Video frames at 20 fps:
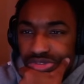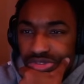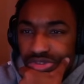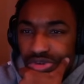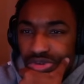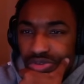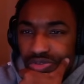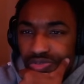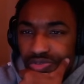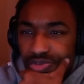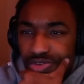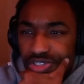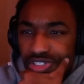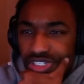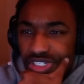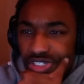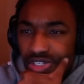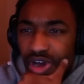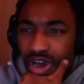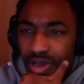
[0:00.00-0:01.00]
going for
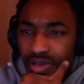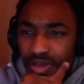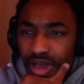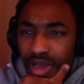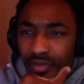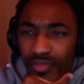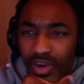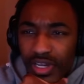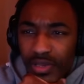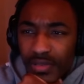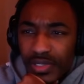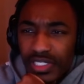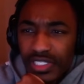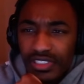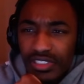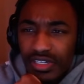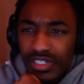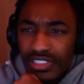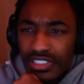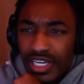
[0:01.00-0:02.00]
it. No, I
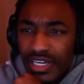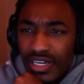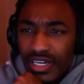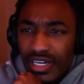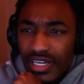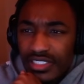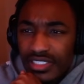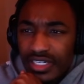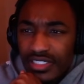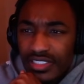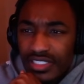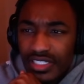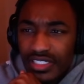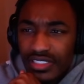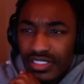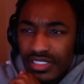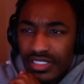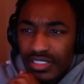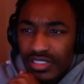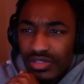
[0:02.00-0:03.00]
recommended y'all Psych I said
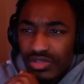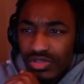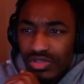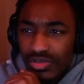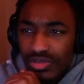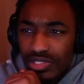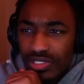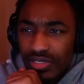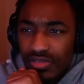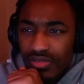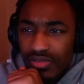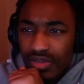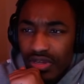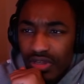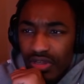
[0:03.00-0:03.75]
that's a good YouTube channel.